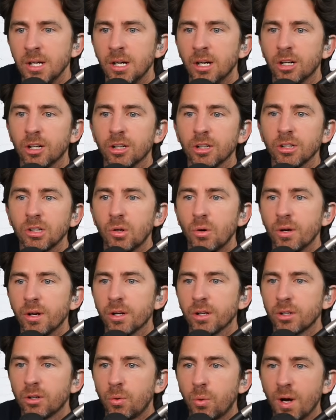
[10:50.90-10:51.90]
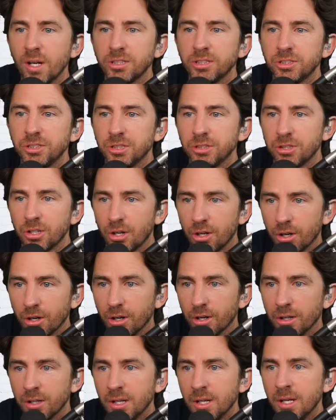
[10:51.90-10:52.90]
Her lawyer questioned
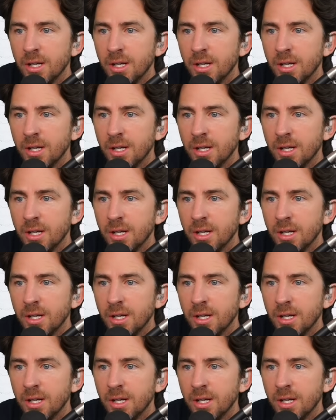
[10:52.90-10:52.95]
her,